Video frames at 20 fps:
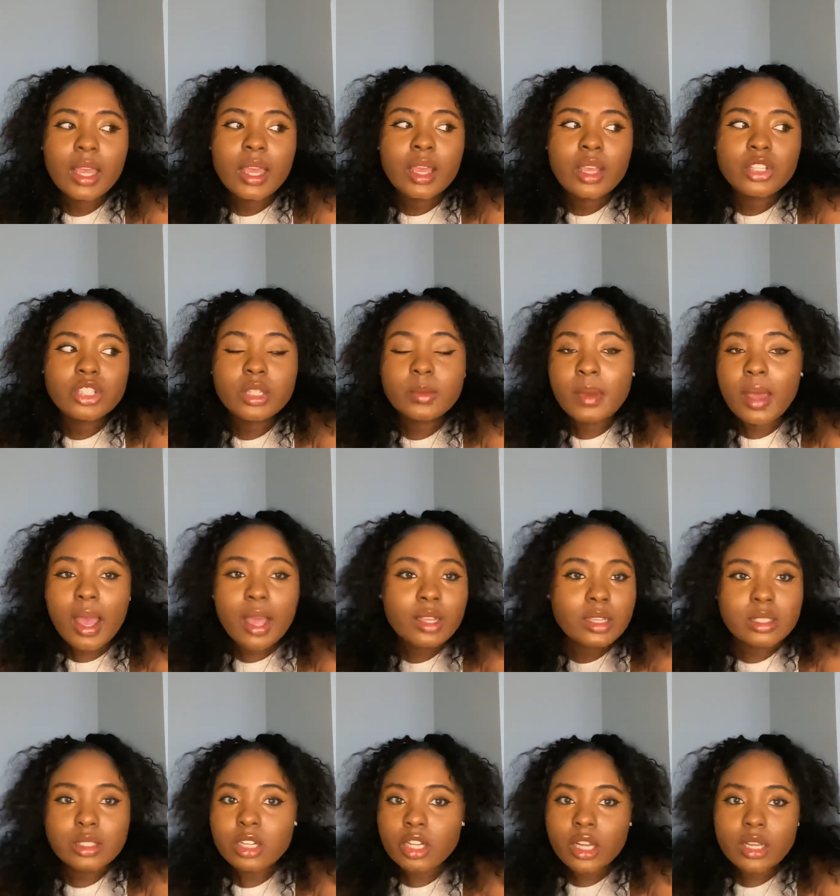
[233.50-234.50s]
she
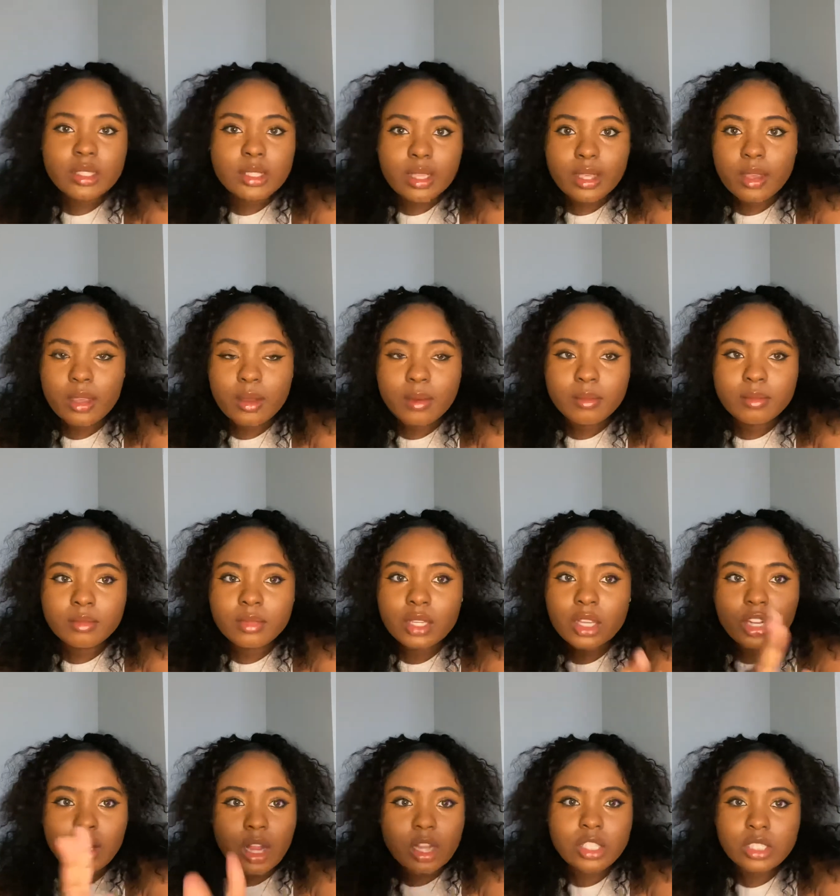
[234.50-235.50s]
passed her exam,
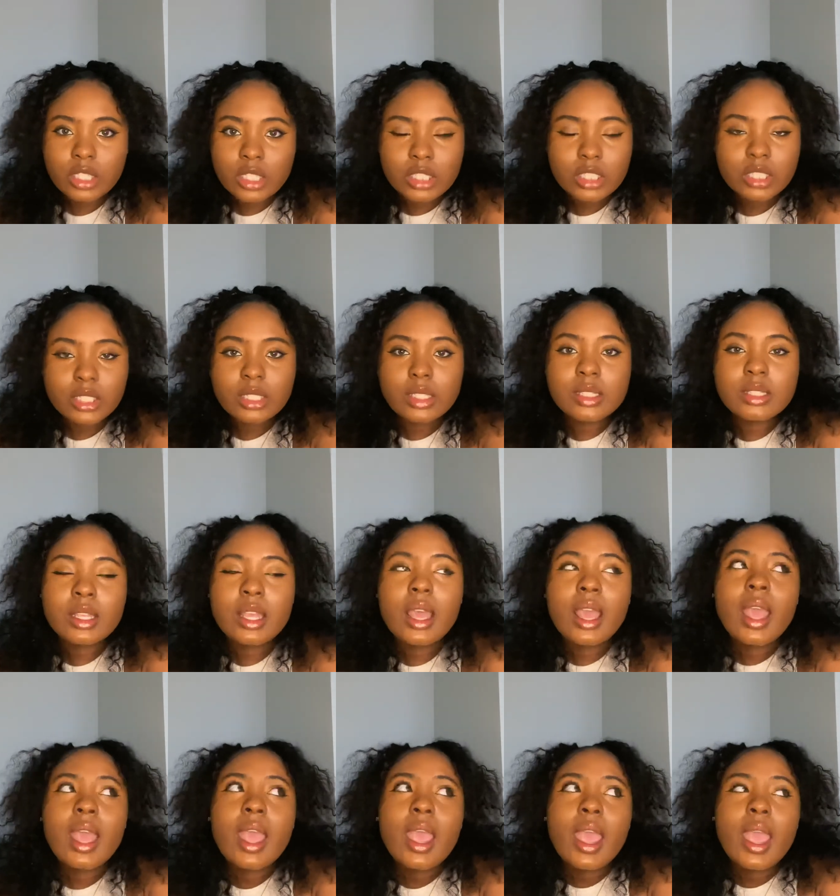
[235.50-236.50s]
congratulations,
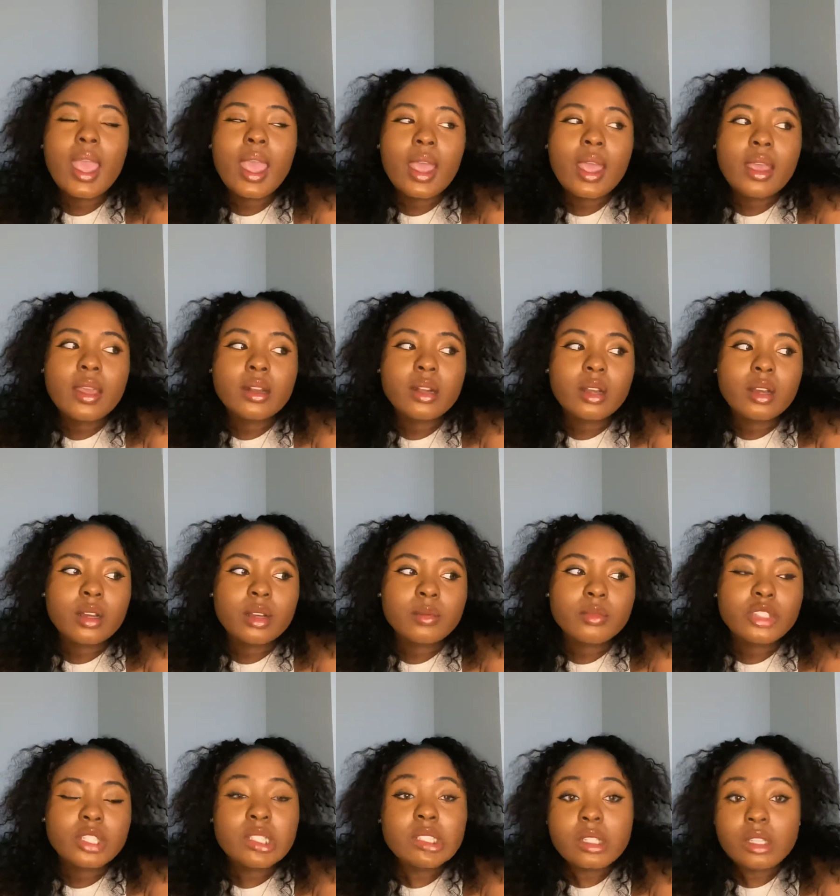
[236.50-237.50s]
and
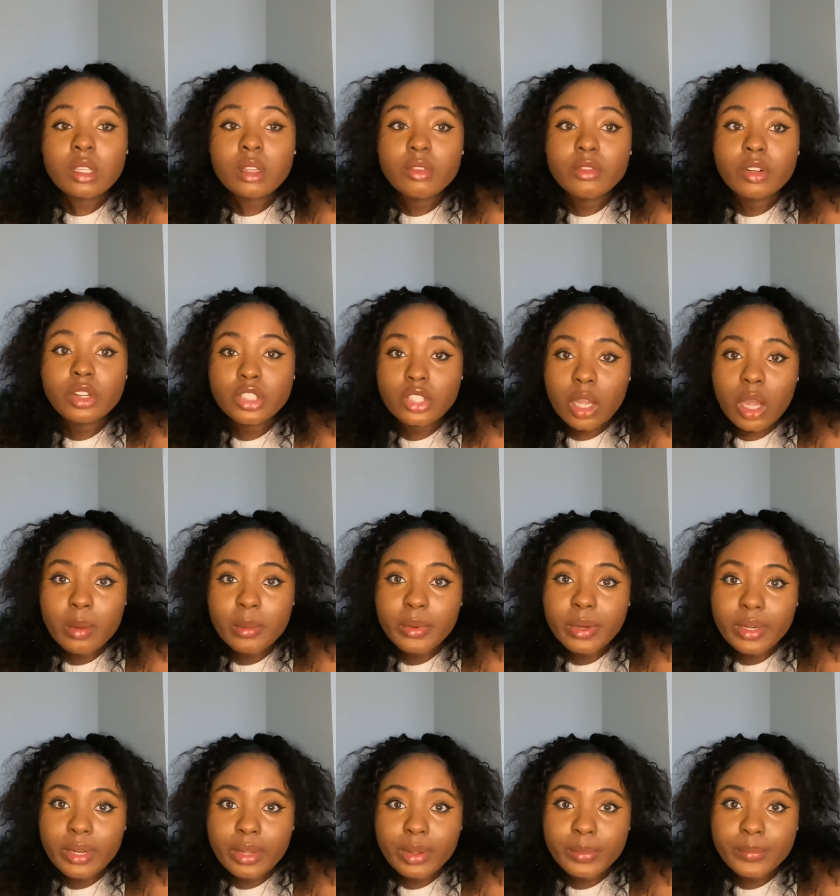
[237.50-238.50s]
she's looking for a job
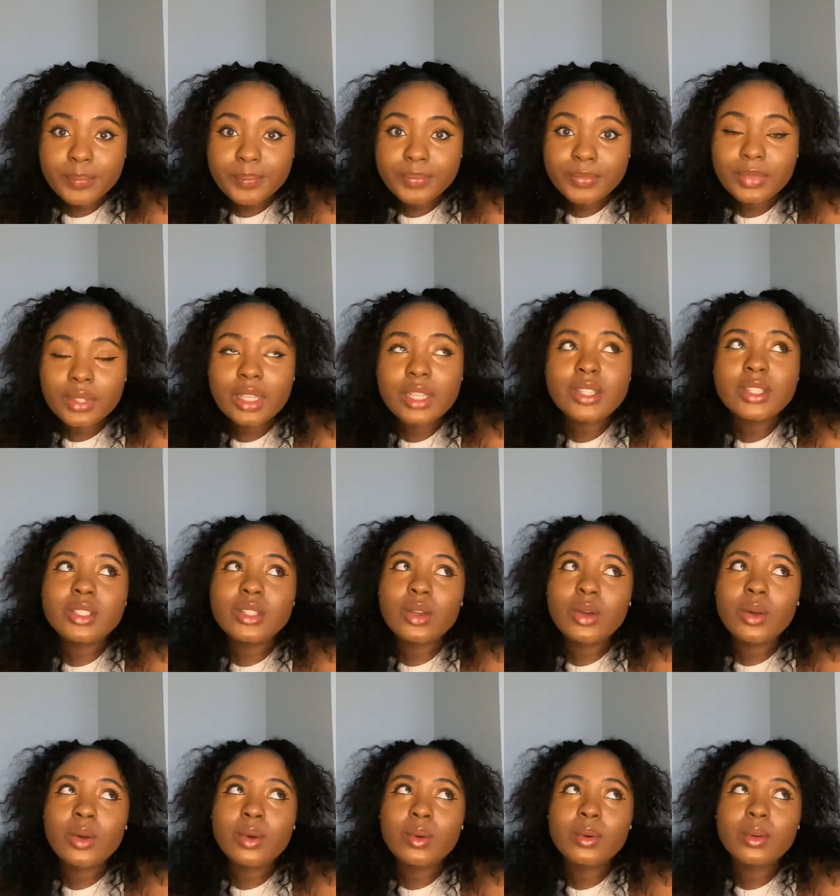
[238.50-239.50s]
right now.
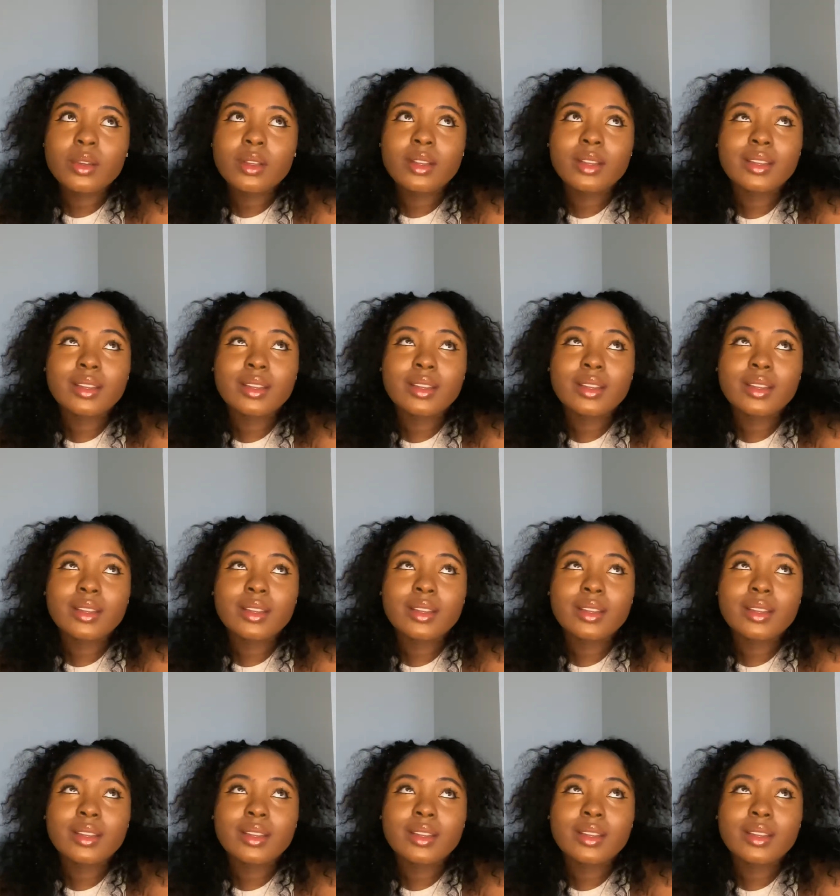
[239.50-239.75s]
So